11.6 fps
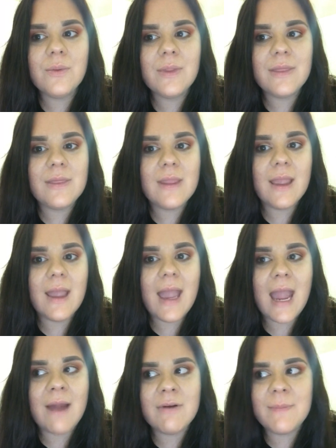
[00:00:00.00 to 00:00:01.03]

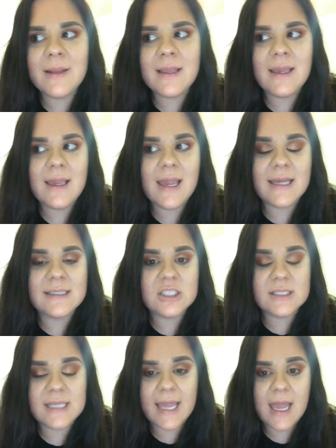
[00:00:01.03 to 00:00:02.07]
So
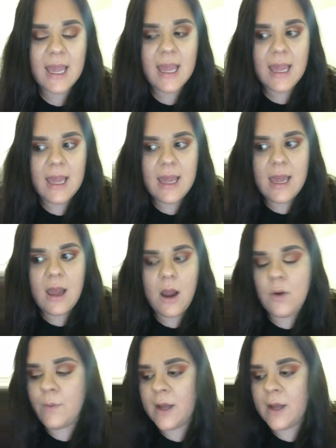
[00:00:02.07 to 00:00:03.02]
everybody is just like